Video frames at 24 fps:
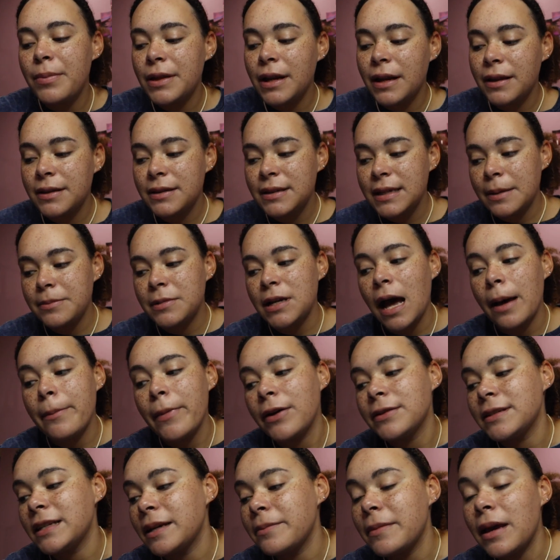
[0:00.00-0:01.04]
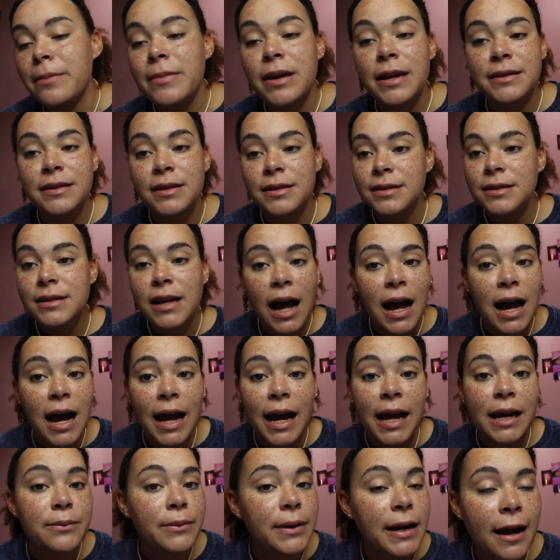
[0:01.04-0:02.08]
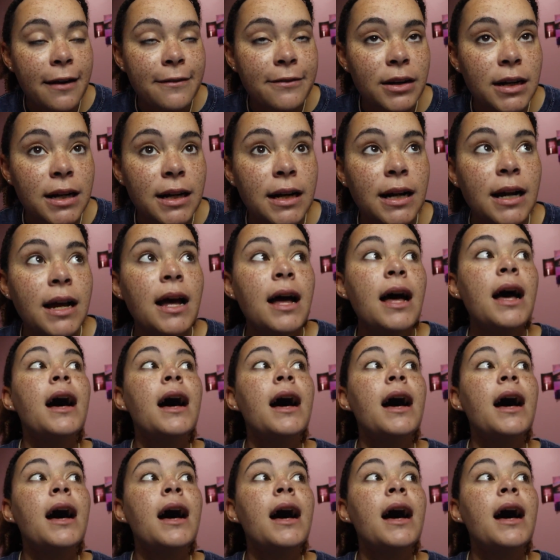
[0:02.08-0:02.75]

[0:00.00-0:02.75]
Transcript: but then at the same time I was like, maybe it's a sign, whatever.